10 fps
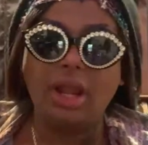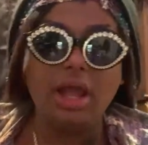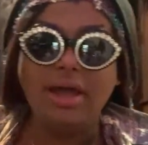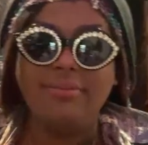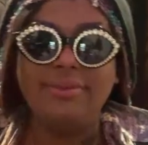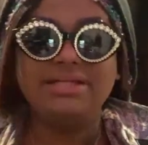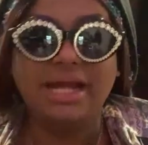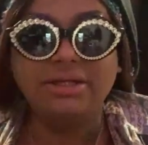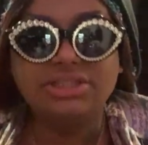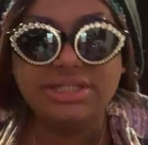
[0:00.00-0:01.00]
It's
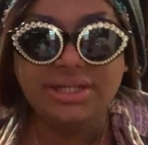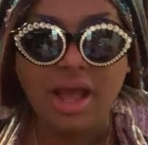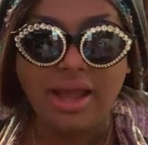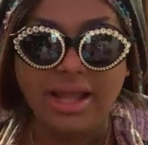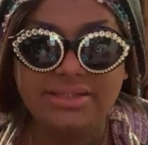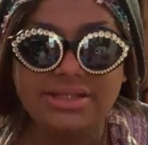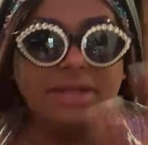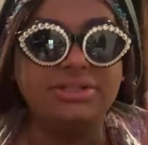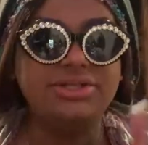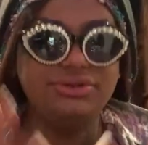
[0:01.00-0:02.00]
actually not, it's
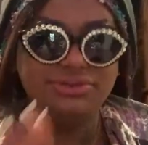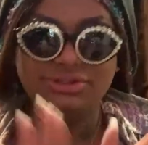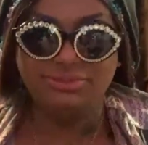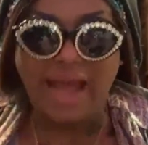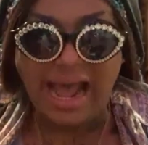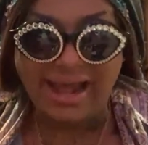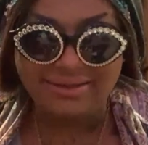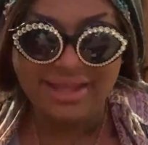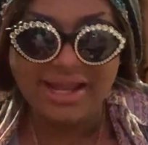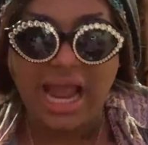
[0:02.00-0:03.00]
not too
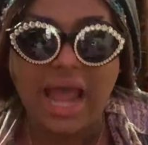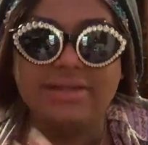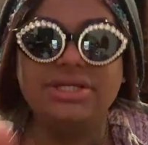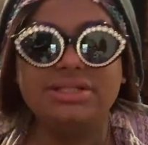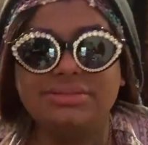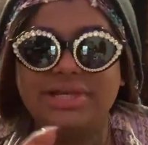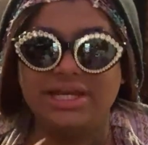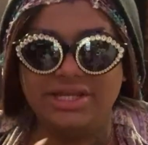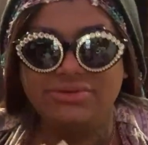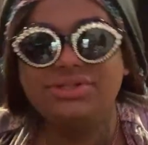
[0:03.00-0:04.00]
bad. Like, it took some
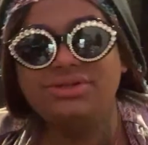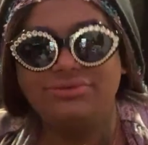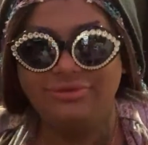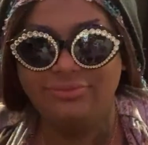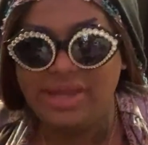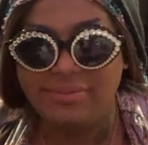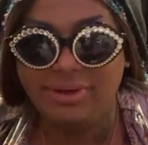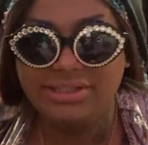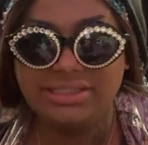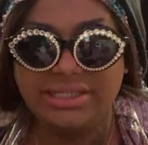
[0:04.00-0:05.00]
getting used to for me
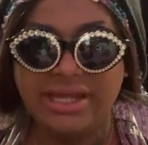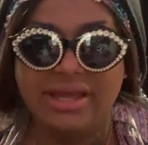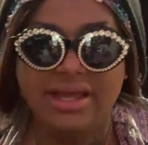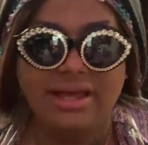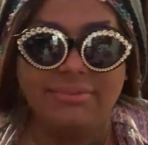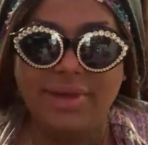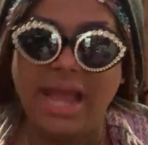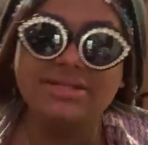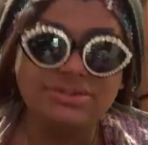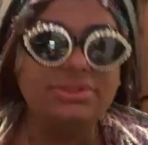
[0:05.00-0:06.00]
personally, but
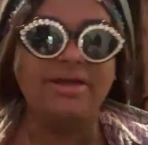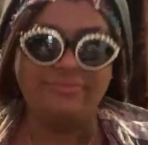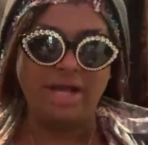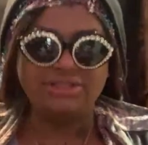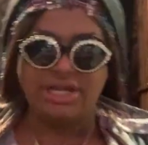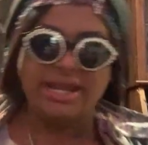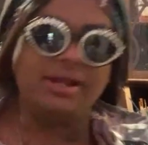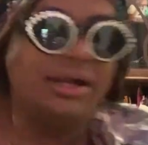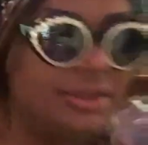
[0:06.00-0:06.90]
I do love matcha. Hang on.